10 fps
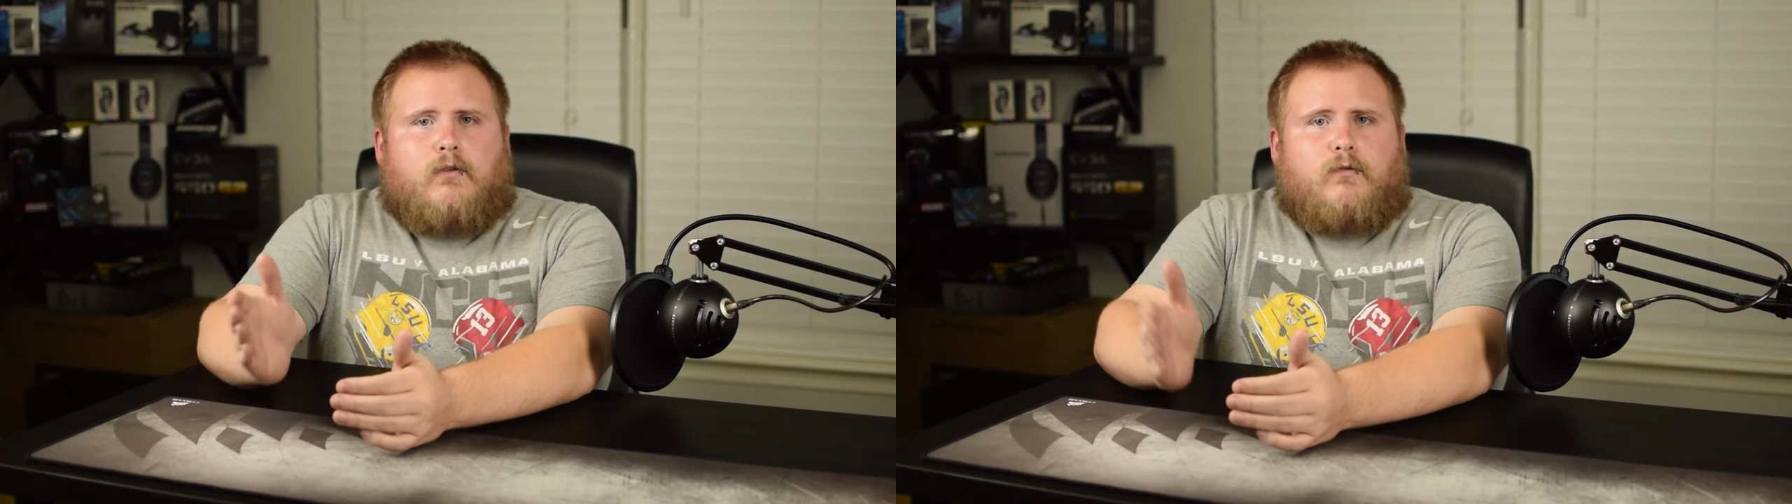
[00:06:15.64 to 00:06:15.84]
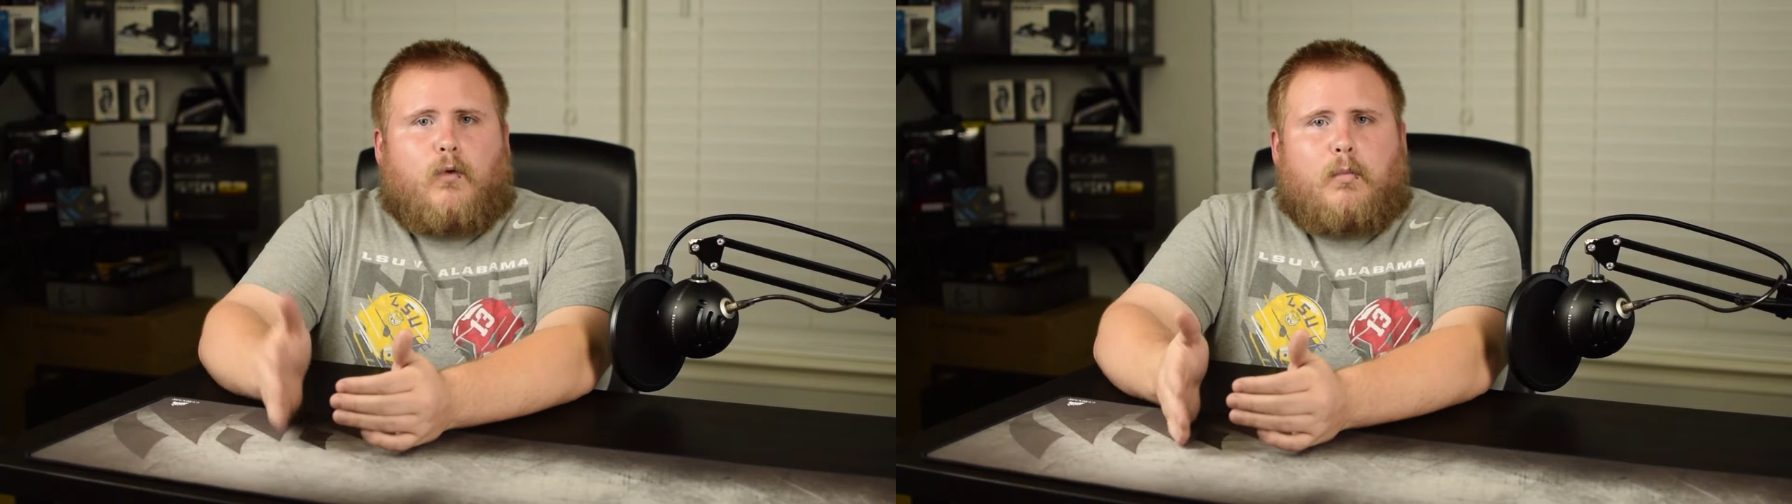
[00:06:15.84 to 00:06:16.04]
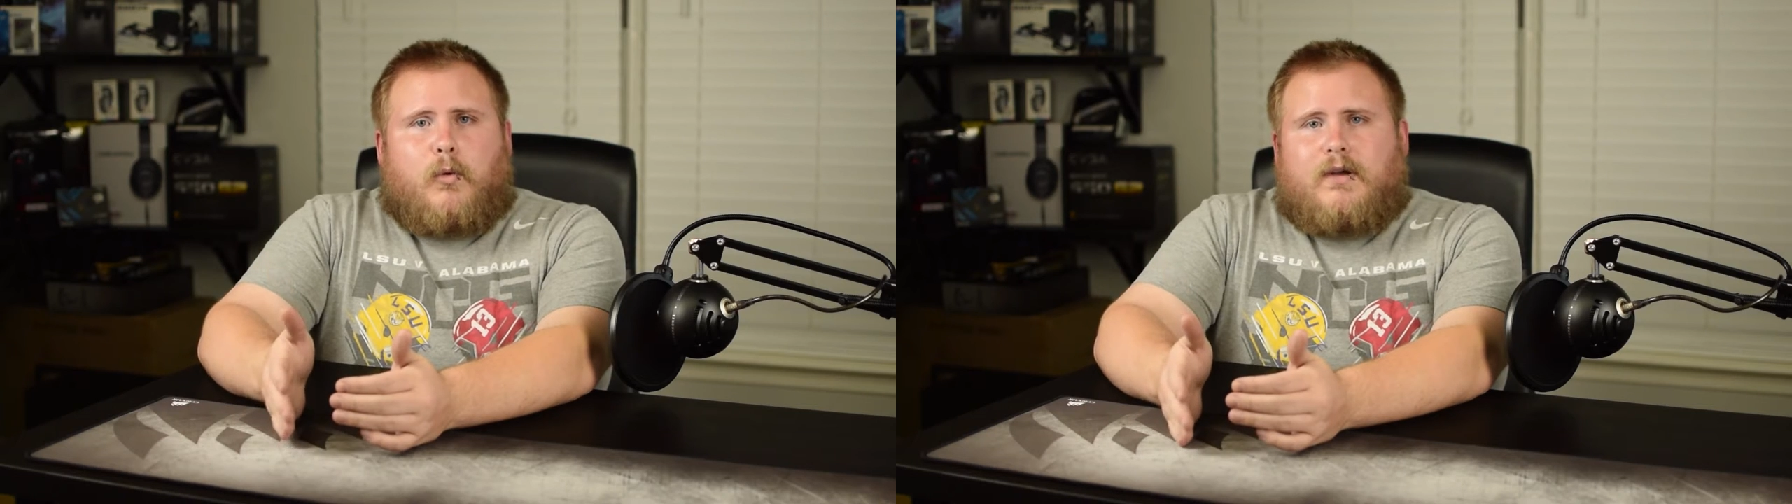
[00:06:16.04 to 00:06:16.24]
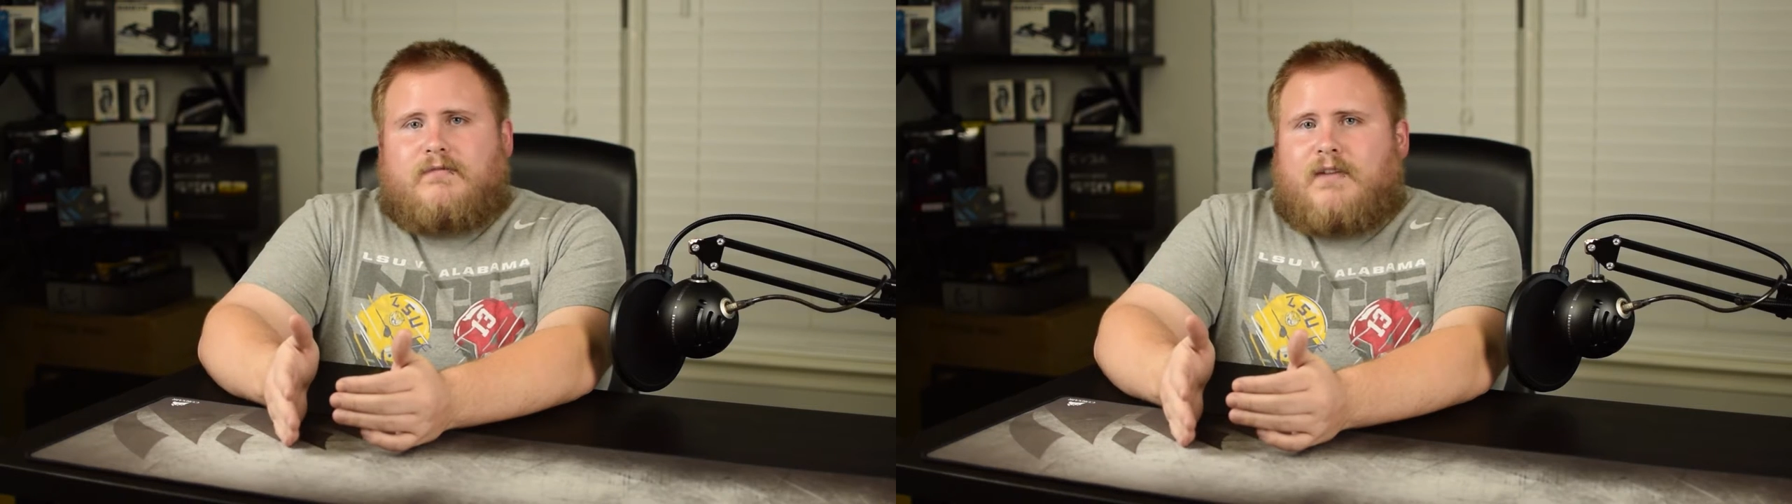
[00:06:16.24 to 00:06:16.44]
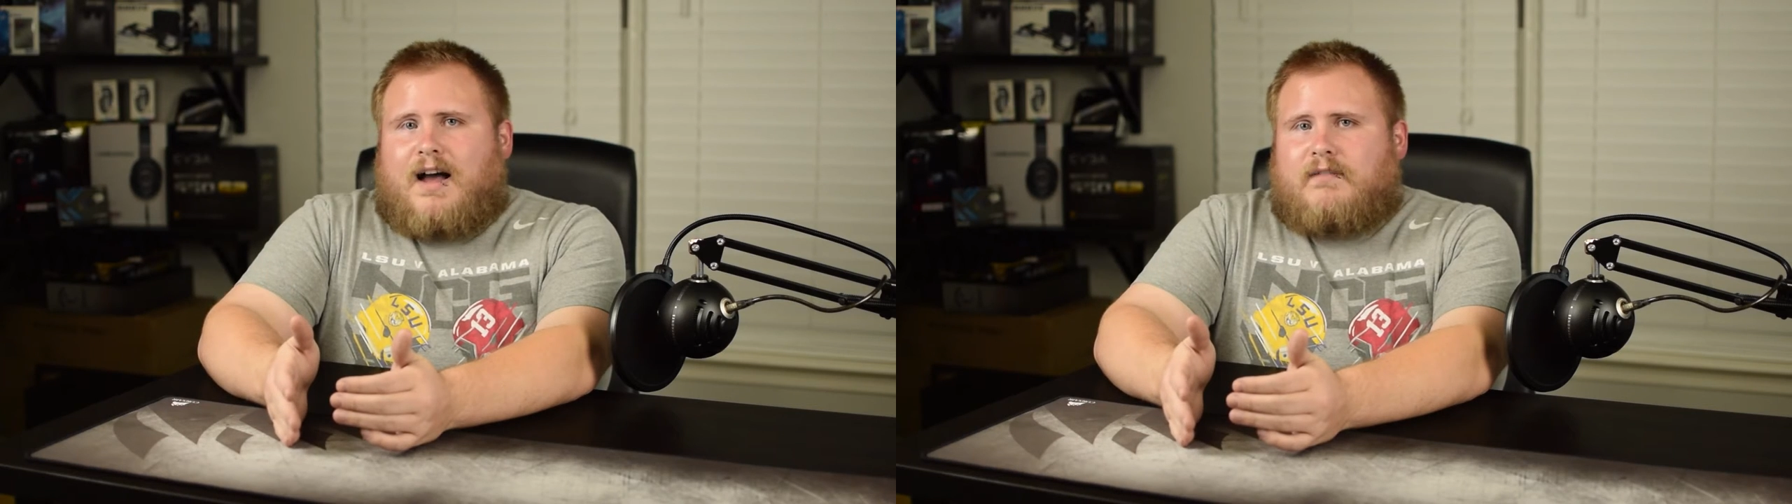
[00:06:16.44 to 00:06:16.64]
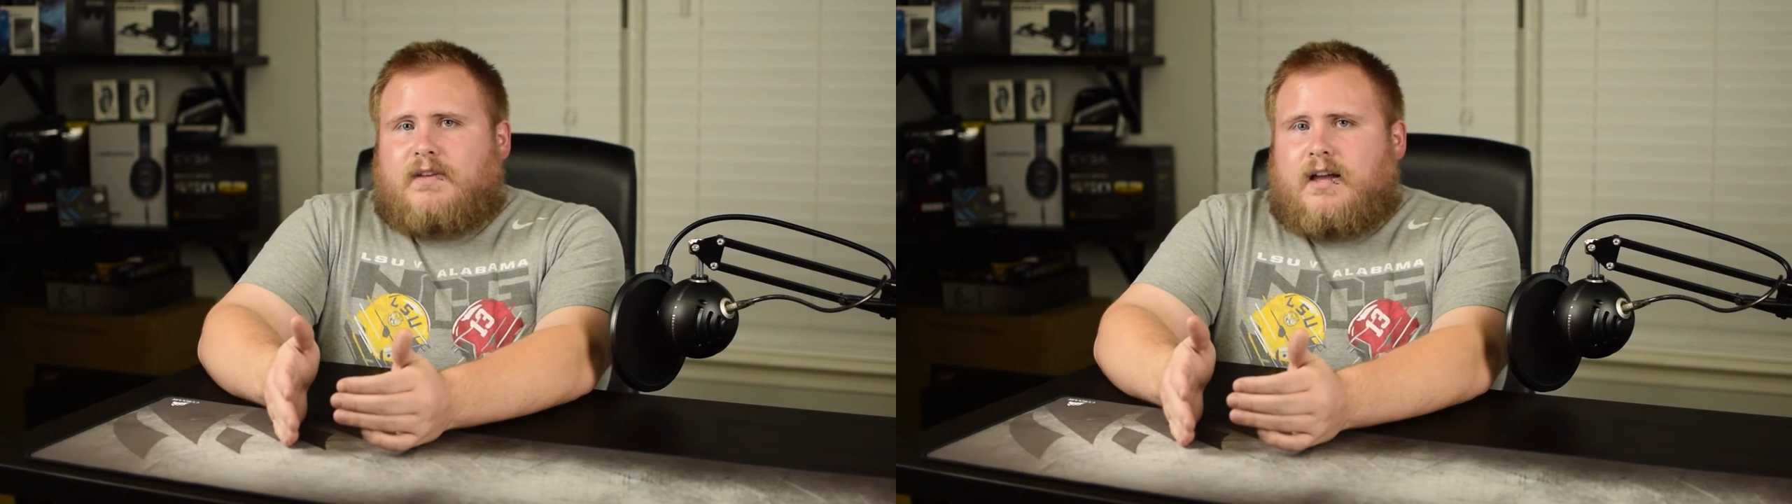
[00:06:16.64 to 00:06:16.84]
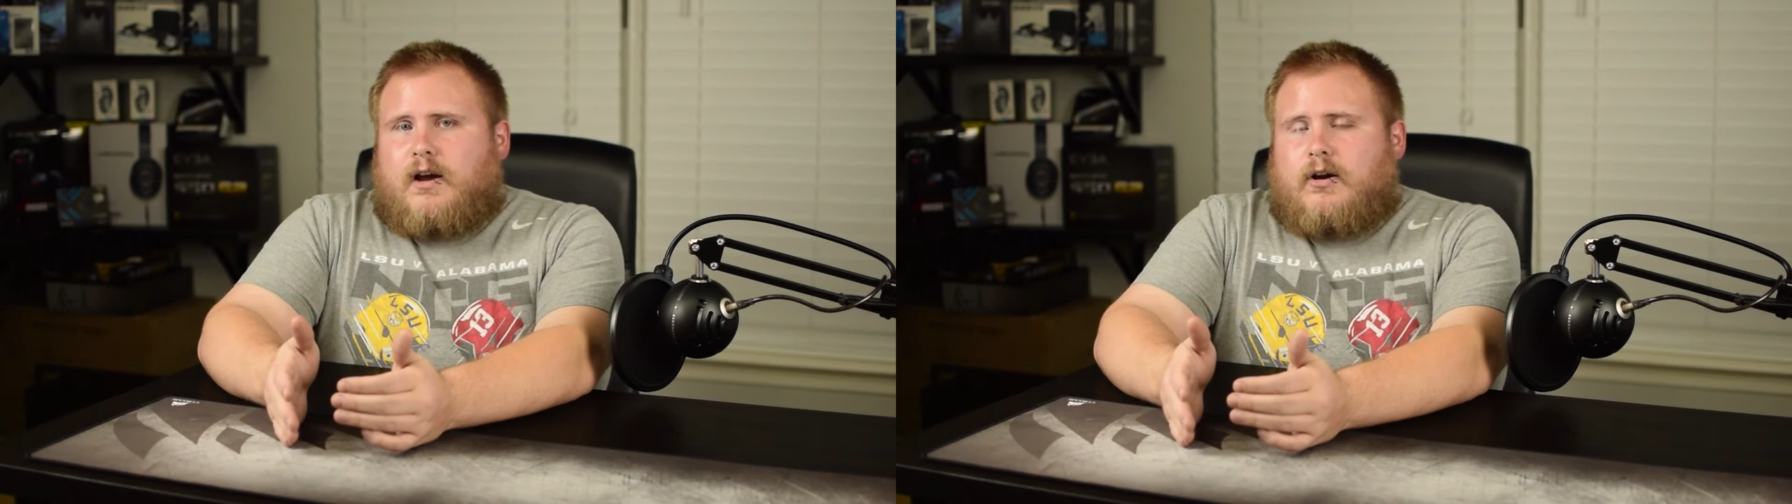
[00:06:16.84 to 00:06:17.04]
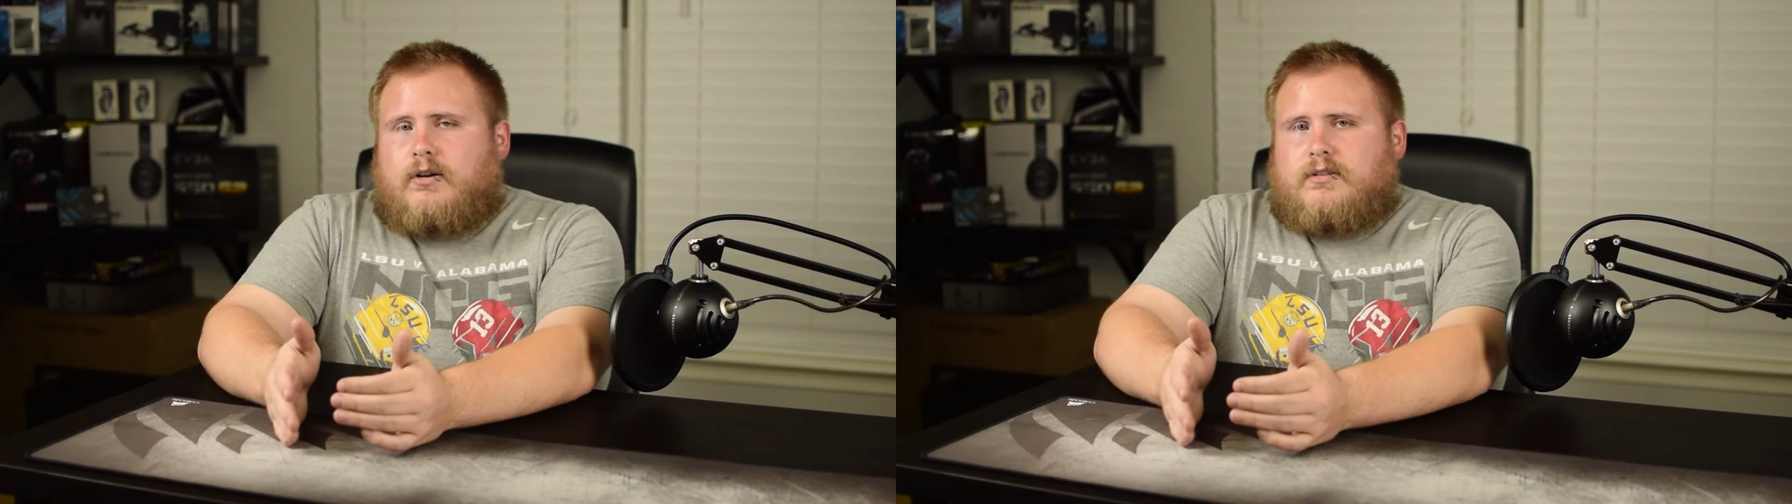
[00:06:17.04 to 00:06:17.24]
4.5
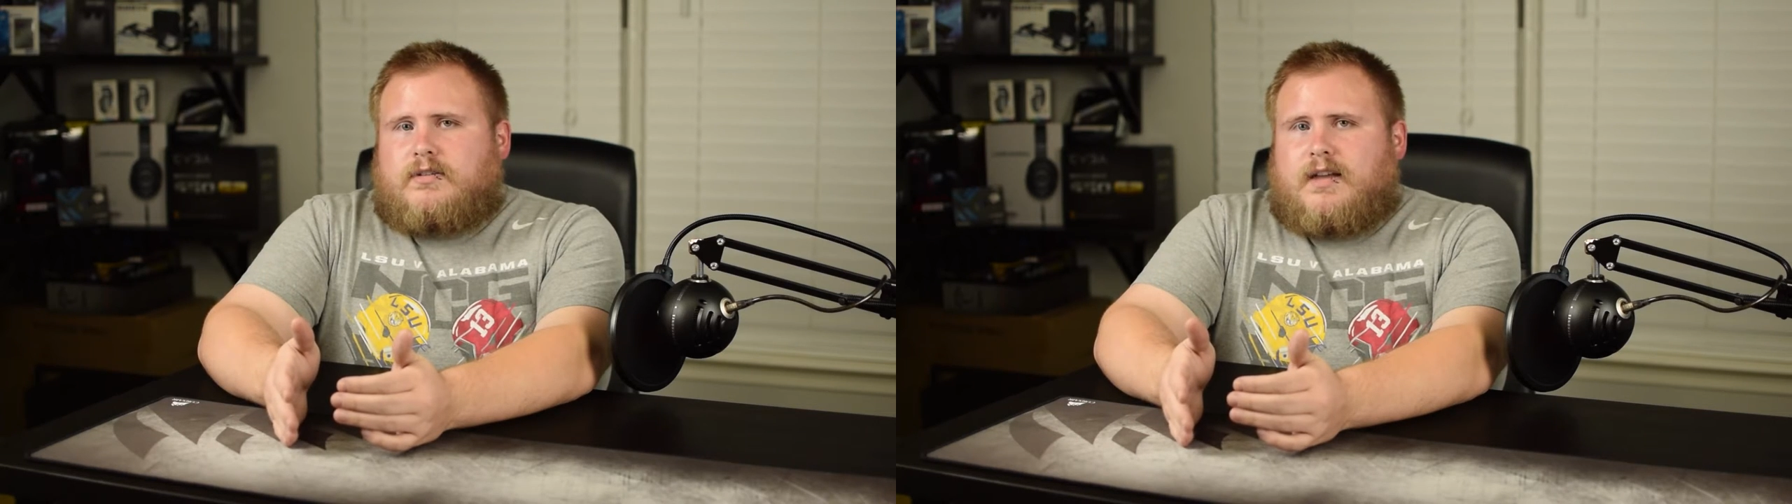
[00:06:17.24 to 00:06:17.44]
gigahertz,